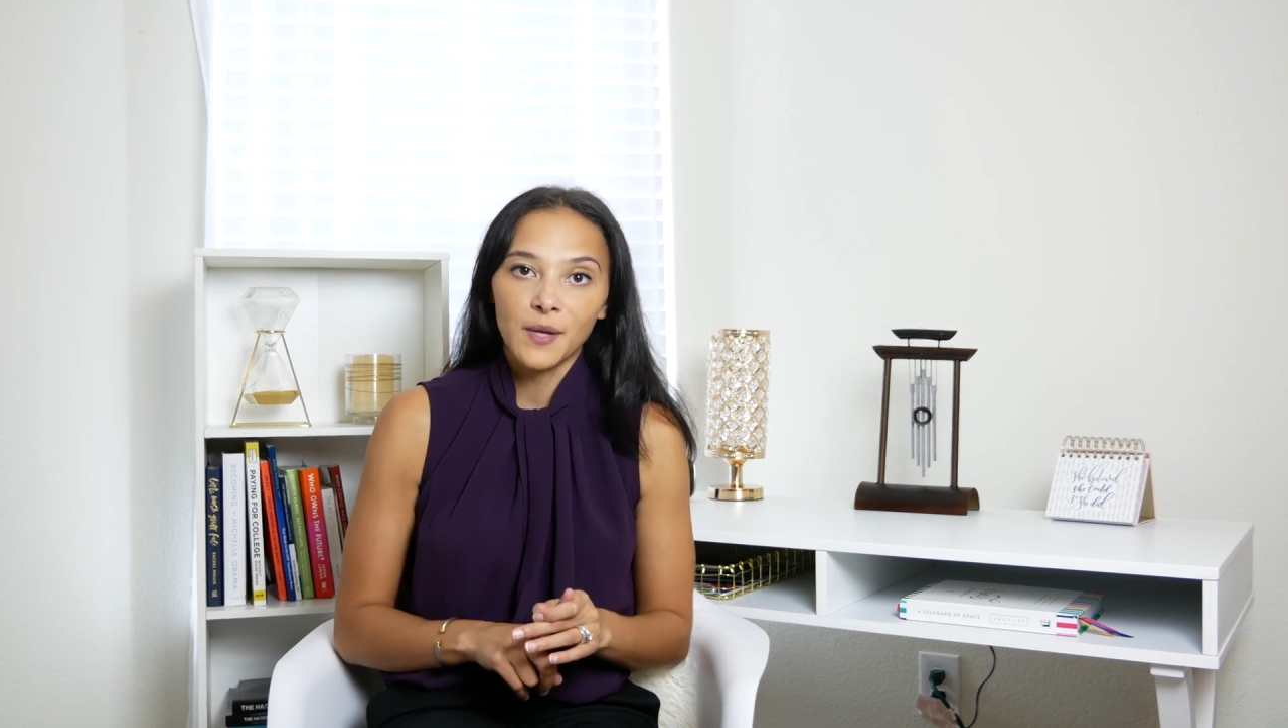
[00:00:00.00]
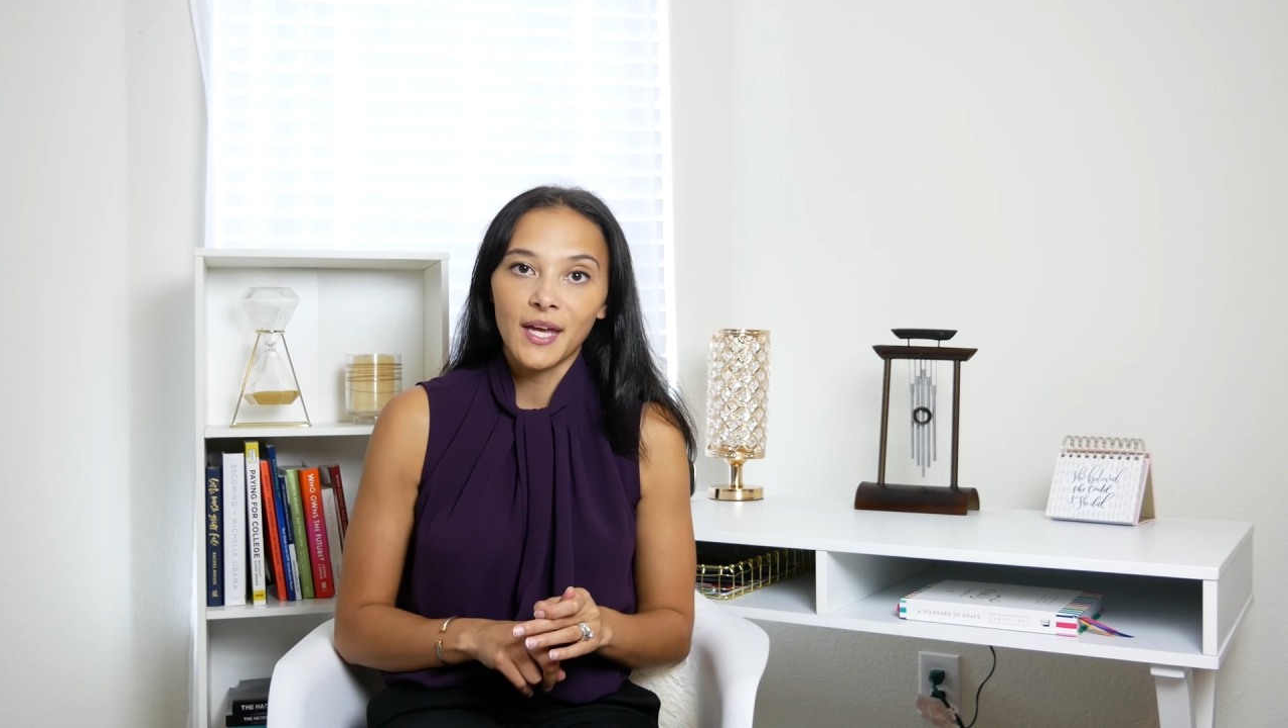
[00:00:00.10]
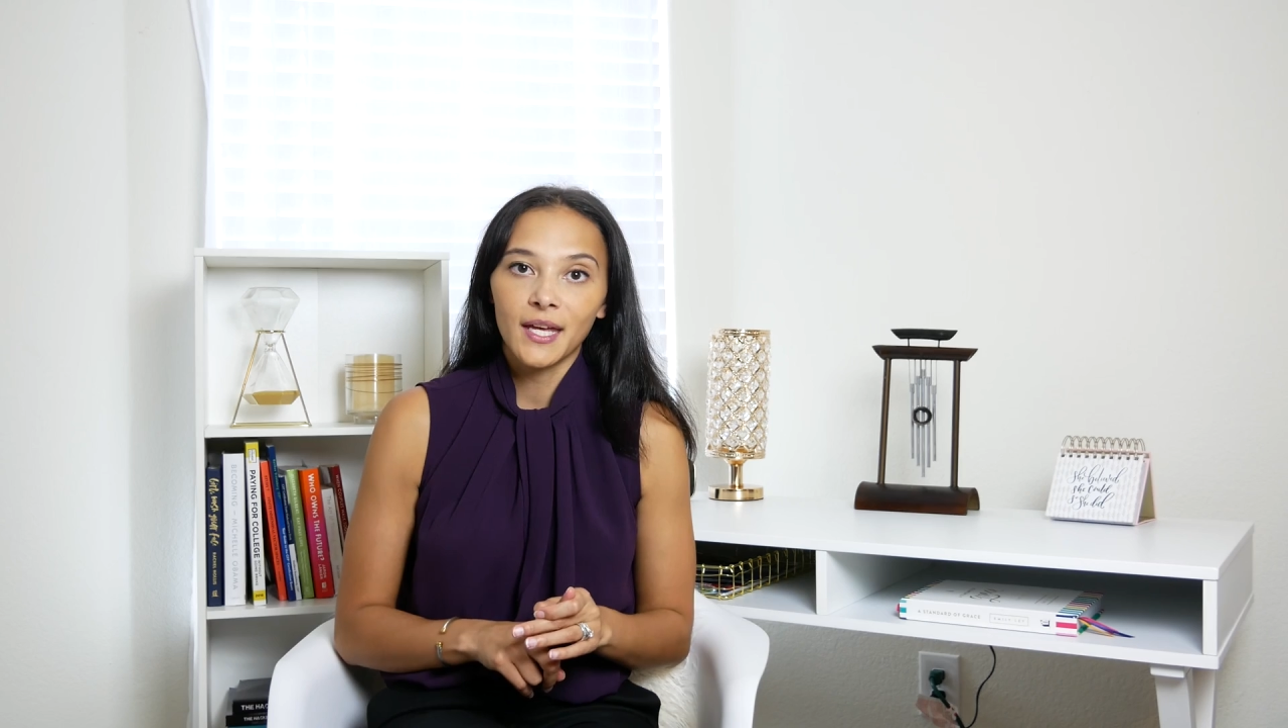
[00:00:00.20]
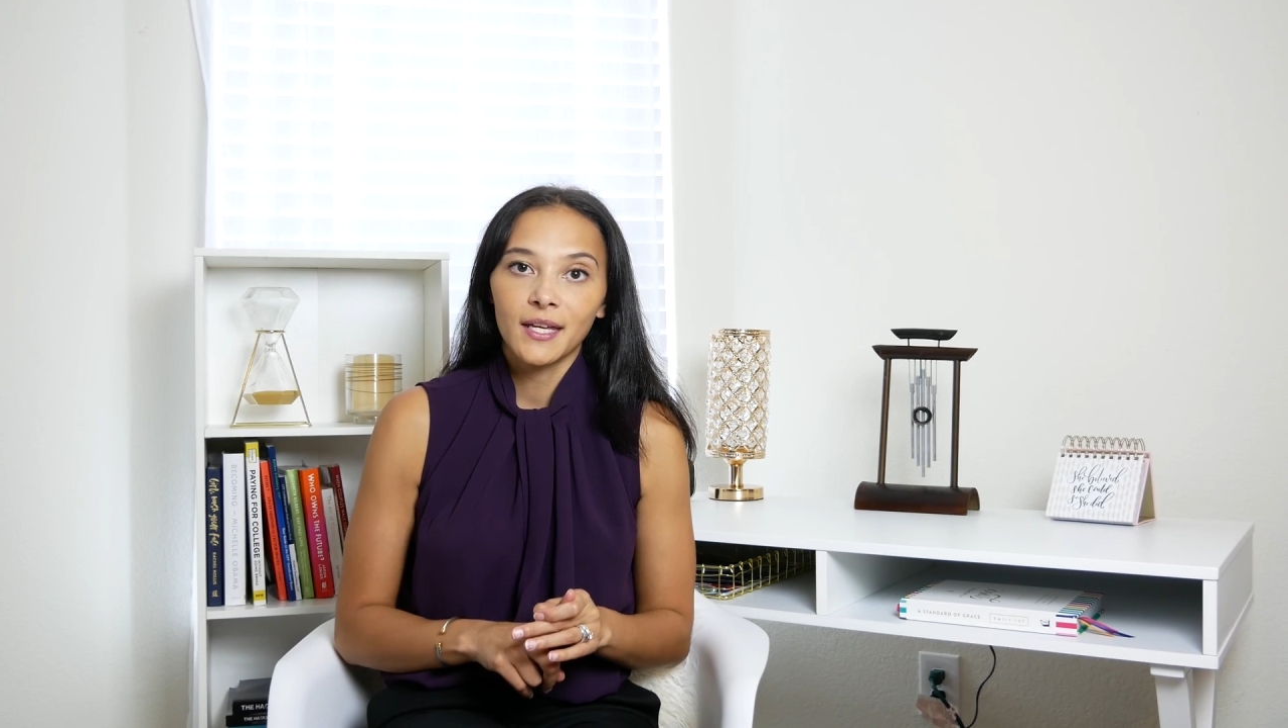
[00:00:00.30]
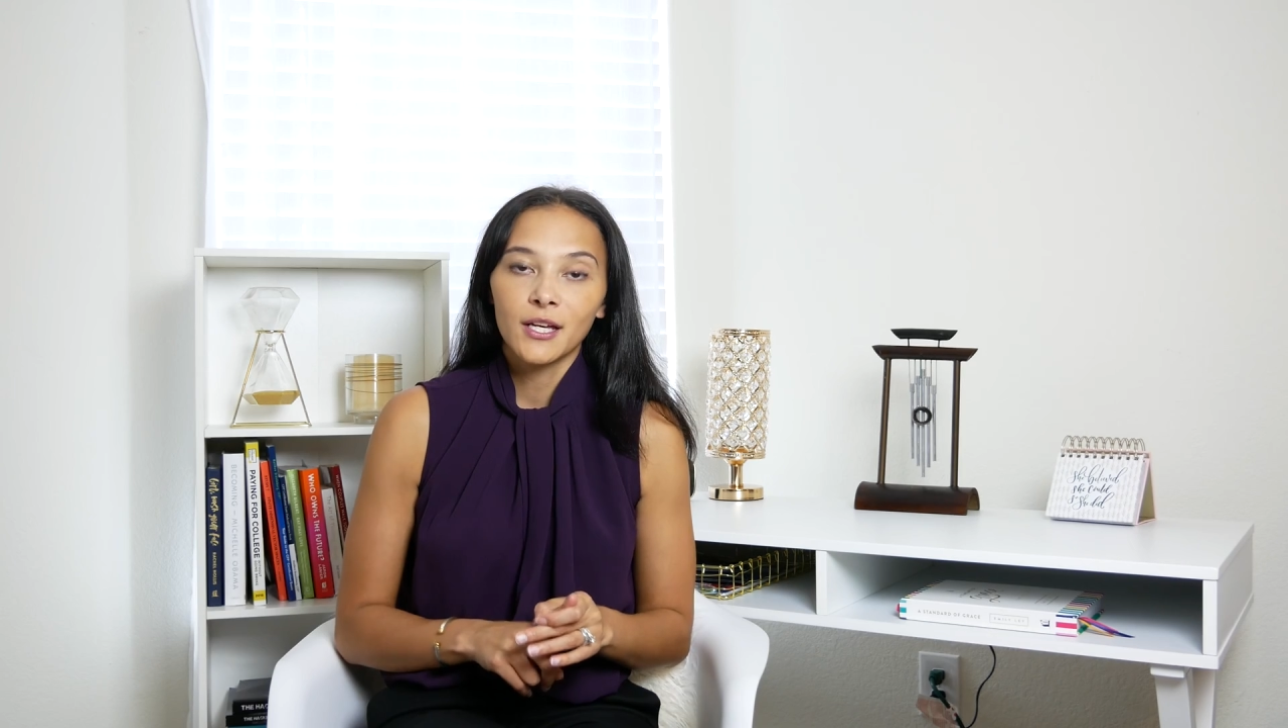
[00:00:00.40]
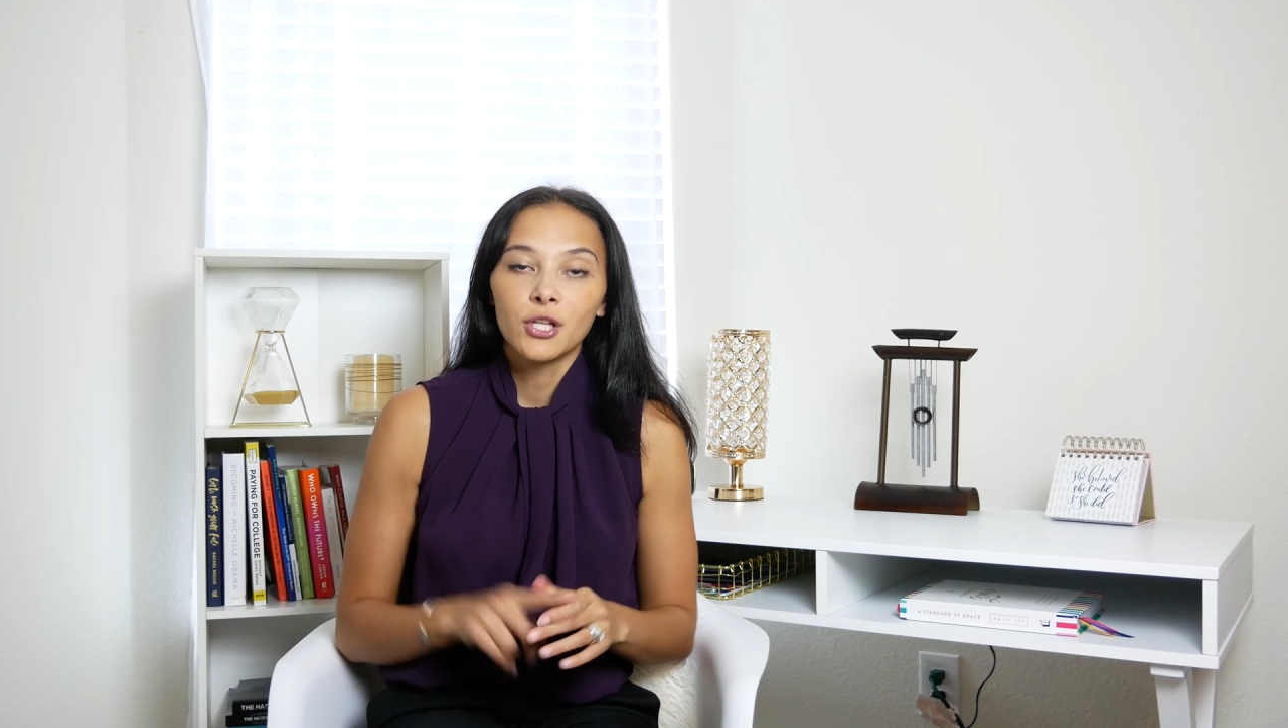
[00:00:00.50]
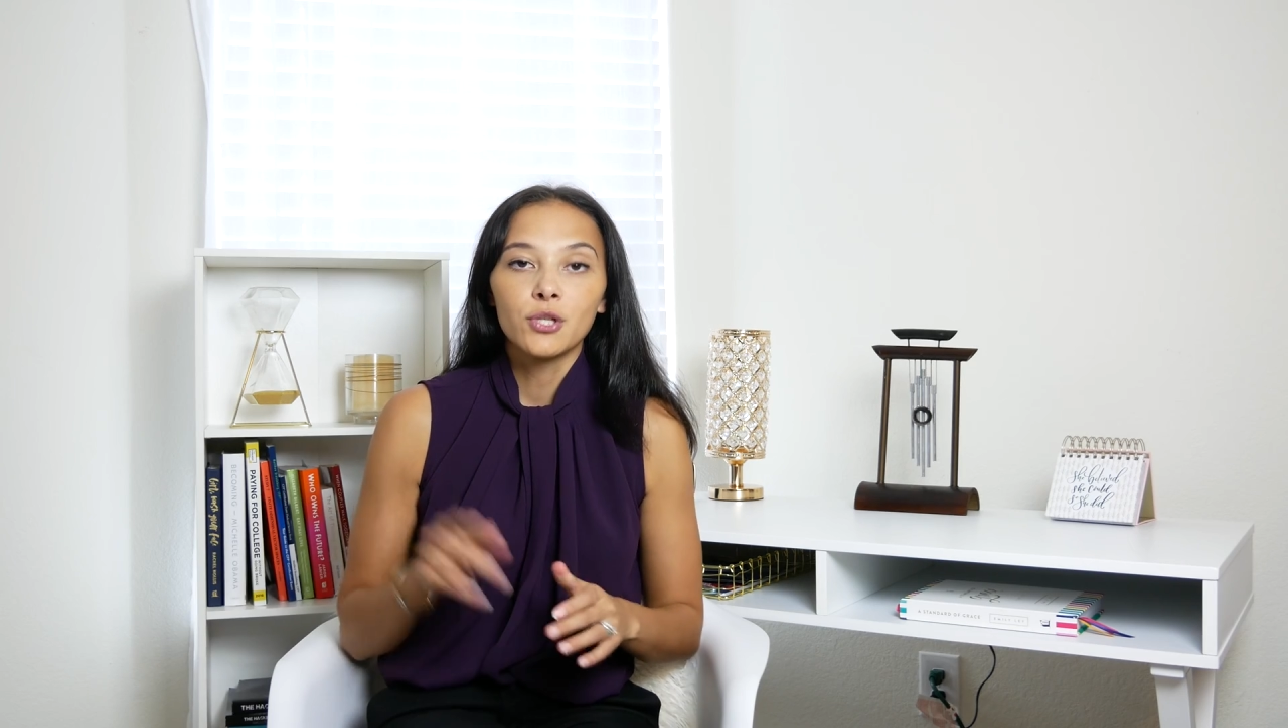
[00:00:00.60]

being,